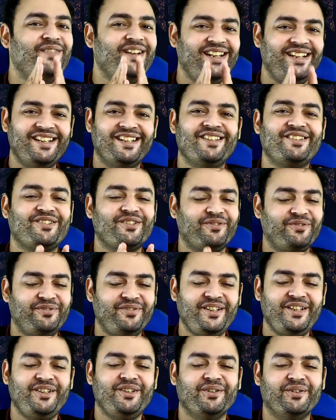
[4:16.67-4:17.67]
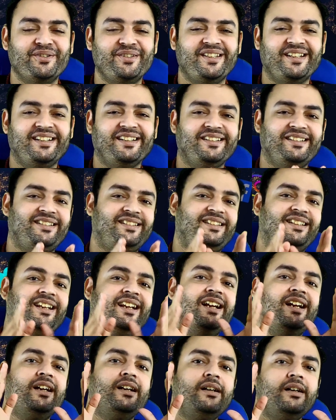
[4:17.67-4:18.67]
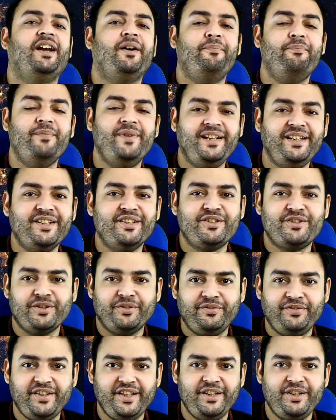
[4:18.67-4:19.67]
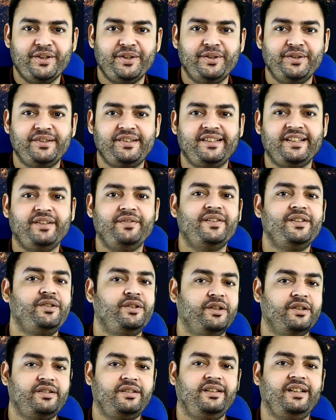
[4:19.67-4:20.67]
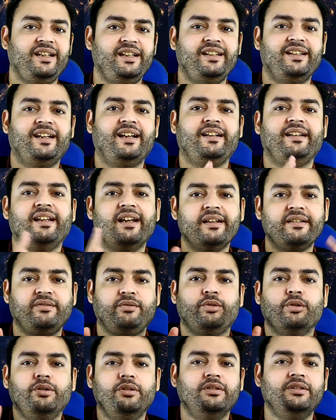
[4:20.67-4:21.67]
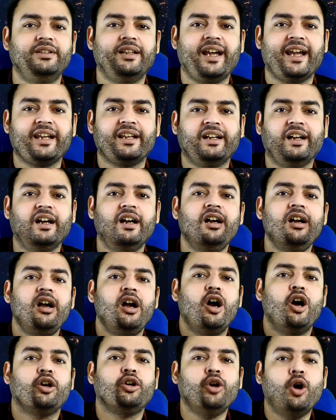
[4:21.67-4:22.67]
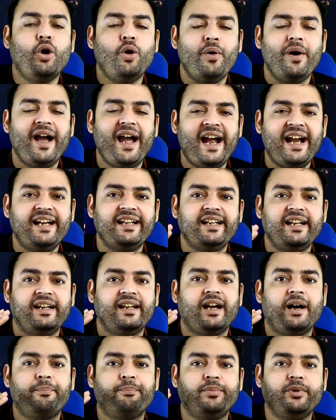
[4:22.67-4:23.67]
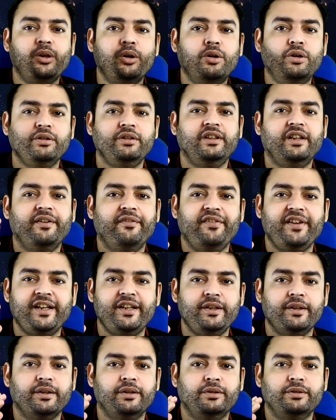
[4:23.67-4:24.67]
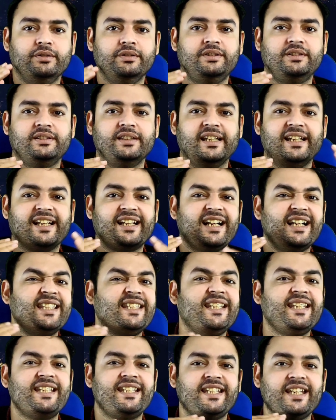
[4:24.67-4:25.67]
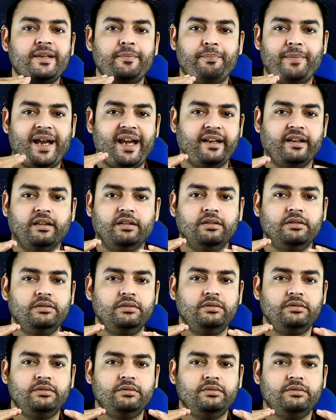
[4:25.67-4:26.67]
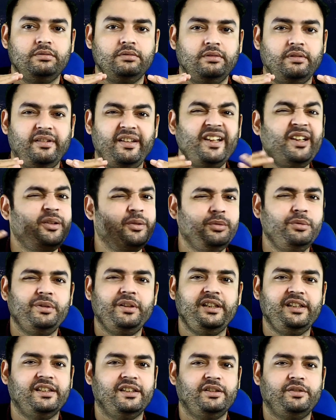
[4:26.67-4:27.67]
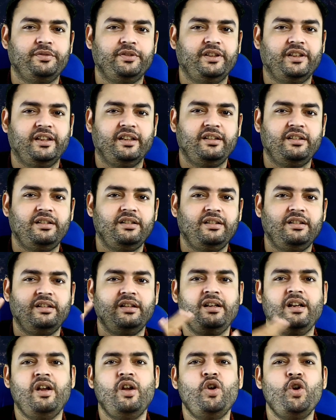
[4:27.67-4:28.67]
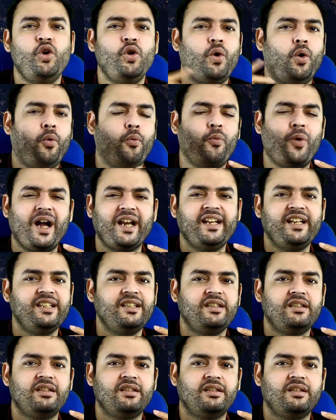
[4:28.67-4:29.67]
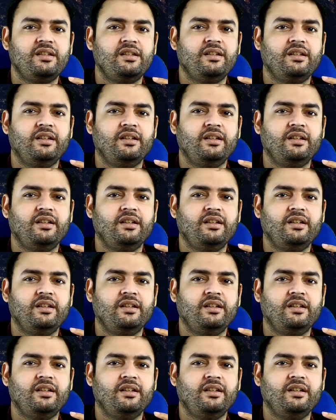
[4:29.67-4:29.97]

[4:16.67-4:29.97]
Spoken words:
millions of videos, that is. There are millions of videos in which you have seen that they are told go ahead and upload the videos in a consistent manner. There are two reasons for that. One is